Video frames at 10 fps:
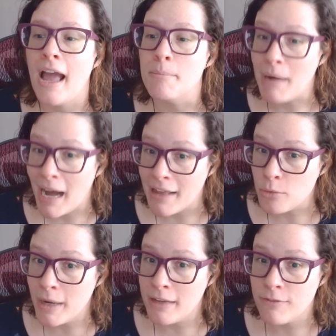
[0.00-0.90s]
And by the
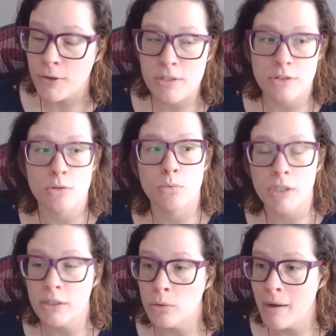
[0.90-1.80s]
way, folks, there's a
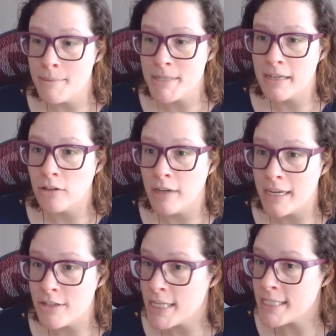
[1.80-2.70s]
really cool website called
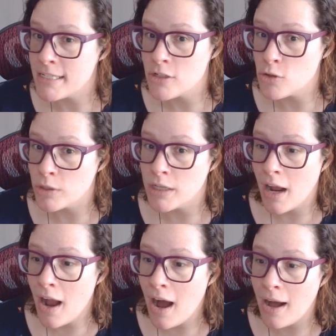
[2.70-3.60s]

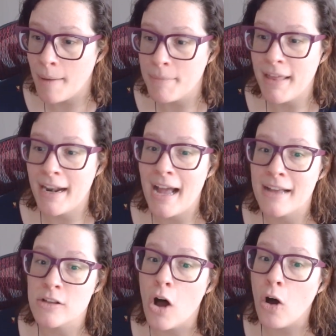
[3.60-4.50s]
hsastore.com that
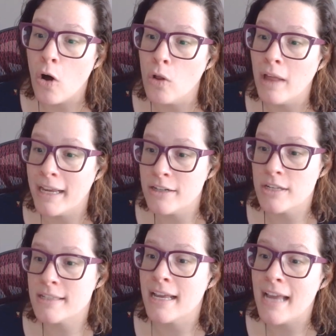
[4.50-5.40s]
has all
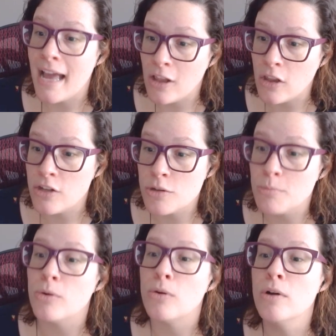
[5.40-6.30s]
HSA
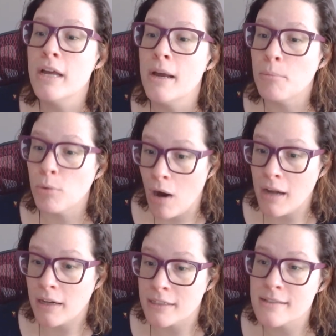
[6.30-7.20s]
eligible
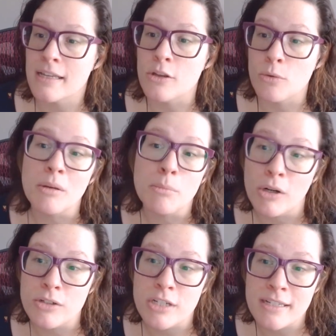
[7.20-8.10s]
products that you can
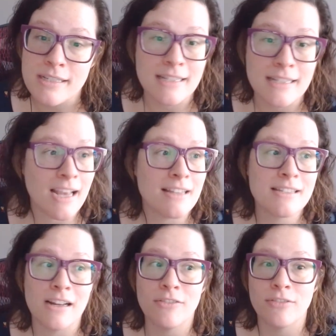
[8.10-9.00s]
purchase. It's got
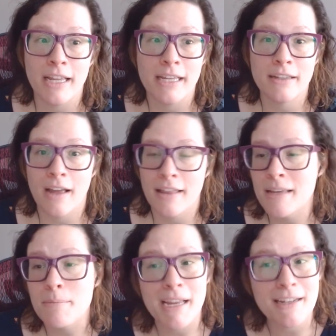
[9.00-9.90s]
stuff like, I
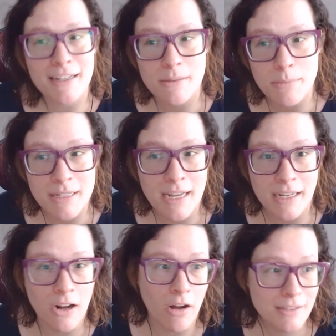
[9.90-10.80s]
think Band-Aids have been
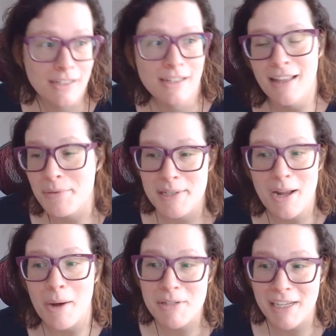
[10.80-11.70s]
taken off. That was
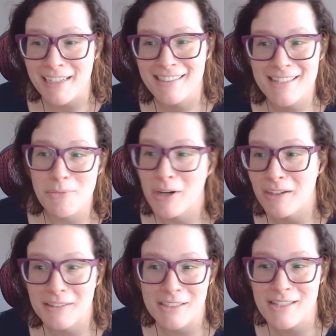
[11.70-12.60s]
an update
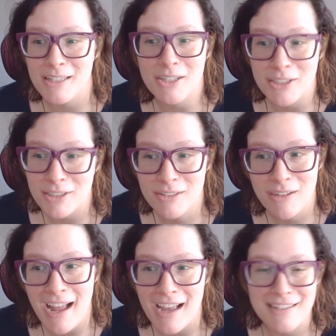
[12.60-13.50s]
somewhere in the Secure
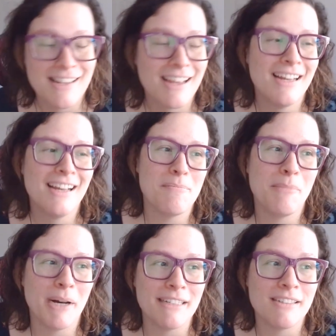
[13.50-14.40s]
Acts,
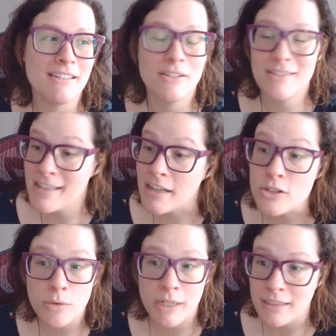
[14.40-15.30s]
but
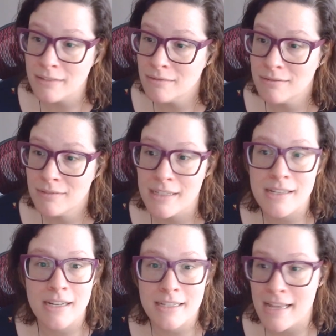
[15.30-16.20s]
sunscreen
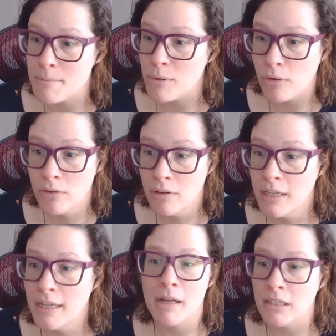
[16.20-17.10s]
is an example.
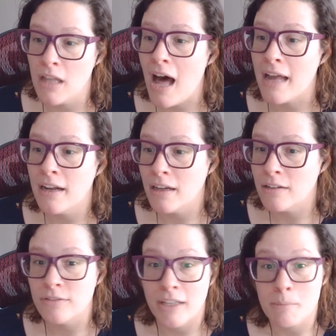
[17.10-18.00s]
A lot
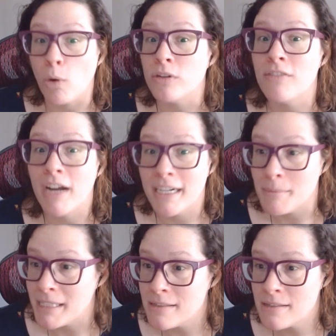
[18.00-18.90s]
of like
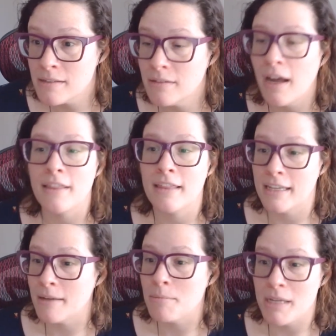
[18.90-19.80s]
multivitamins, I
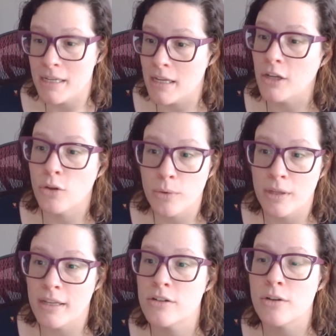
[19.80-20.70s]
think, can be
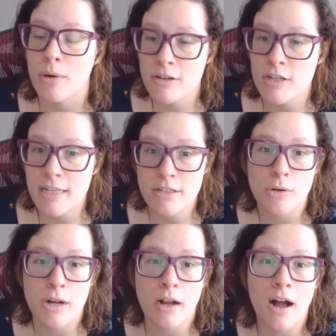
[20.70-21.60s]
included there. So
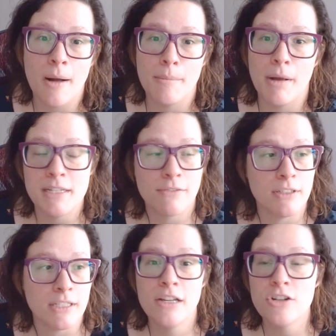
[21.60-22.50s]
hsastore.com,
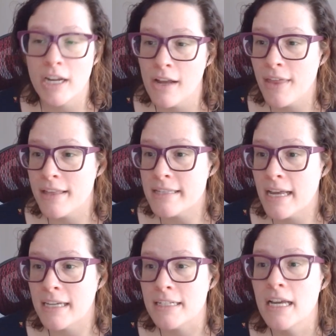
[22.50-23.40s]
definitely check out that
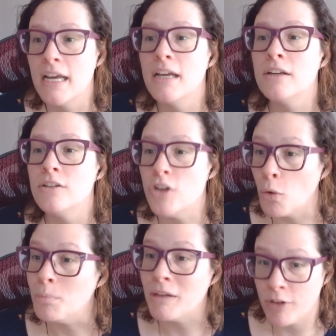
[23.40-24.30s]
site.
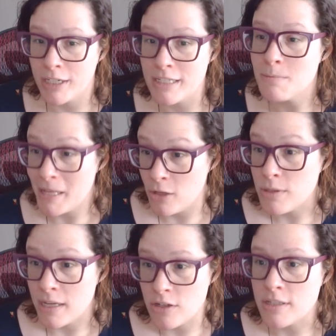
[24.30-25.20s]
Don't be afraid to spend
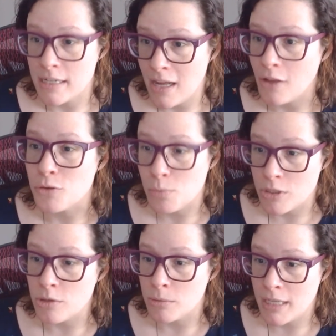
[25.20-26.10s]
those HSA dollars
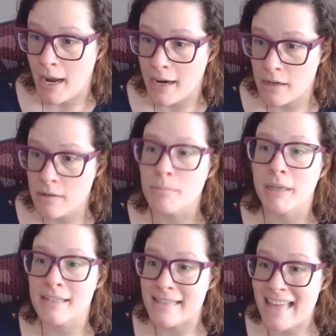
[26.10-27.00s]
once you retire,
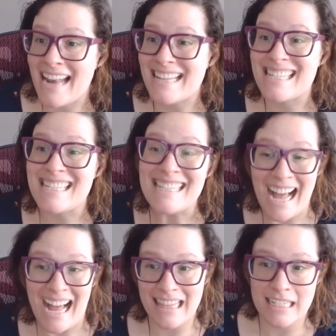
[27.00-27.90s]
because that is
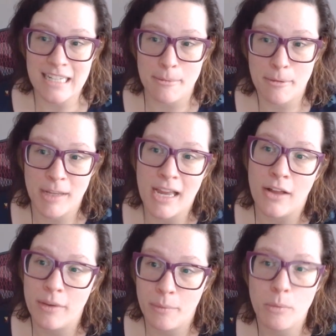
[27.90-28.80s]
not the type of
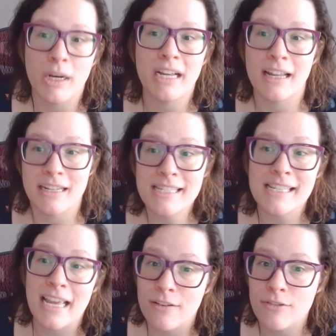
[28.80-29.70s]
account that we want to kind of
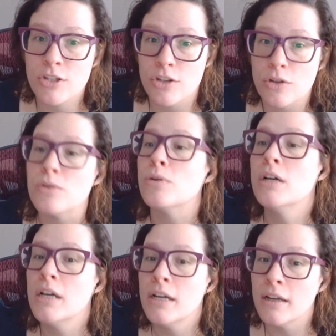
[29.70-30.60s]
save to
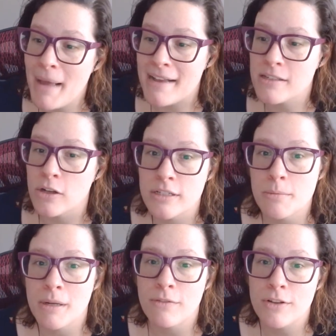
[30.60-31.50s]
pass on
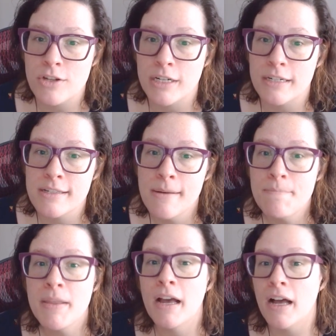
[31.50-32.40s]
to beneficiaries.
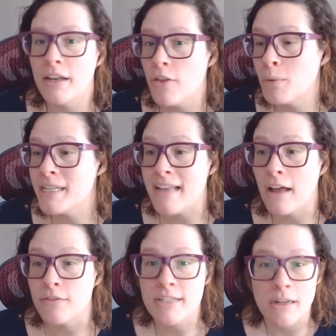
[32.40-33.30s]
Another one is
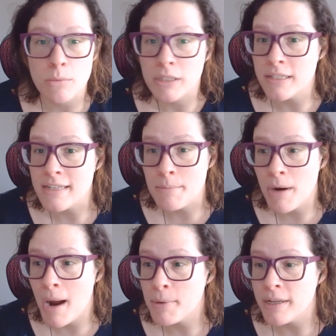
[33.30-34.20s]
out-of-state real estate
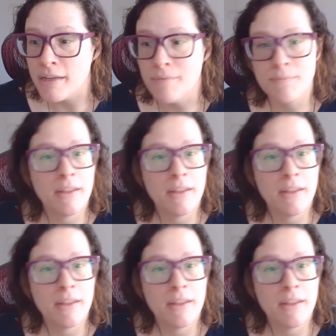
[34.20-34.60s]
property.